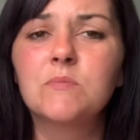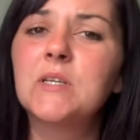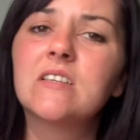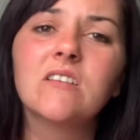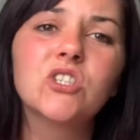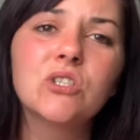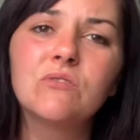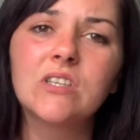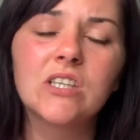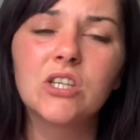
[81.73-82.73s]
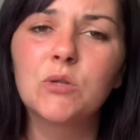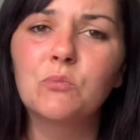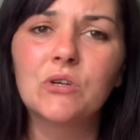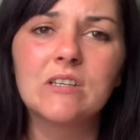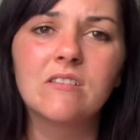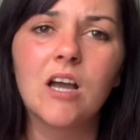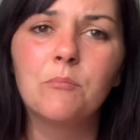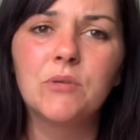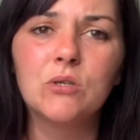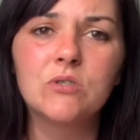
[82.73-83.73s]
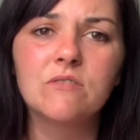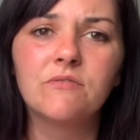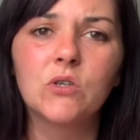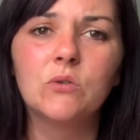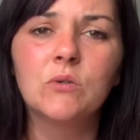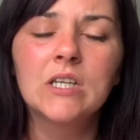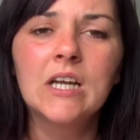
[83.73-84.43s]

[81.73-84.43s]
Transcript: because I do think that the prints are beautiful,